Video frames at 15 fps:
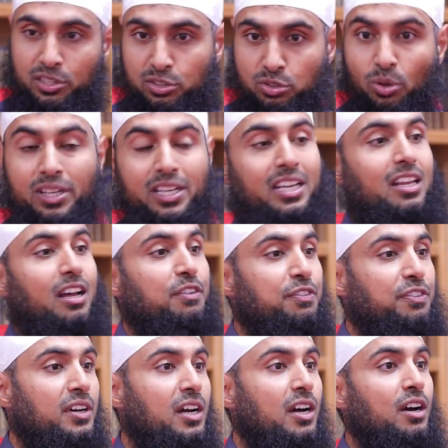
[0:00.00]
It's not
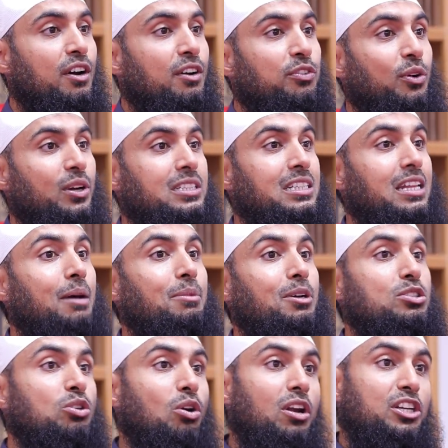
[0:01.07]
enough for
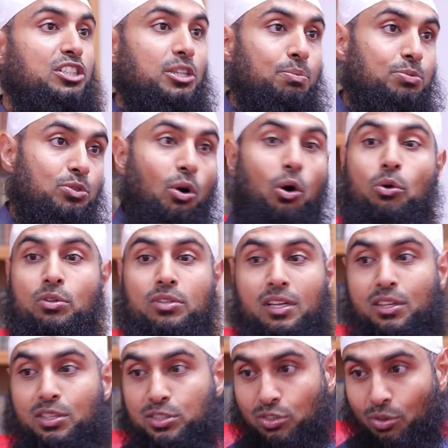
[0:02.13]
Islamic scholarship to
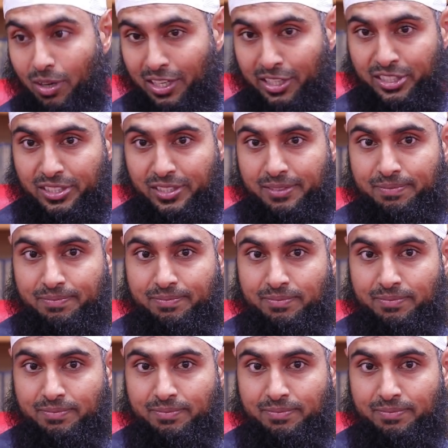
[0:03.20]
hold this knowledge.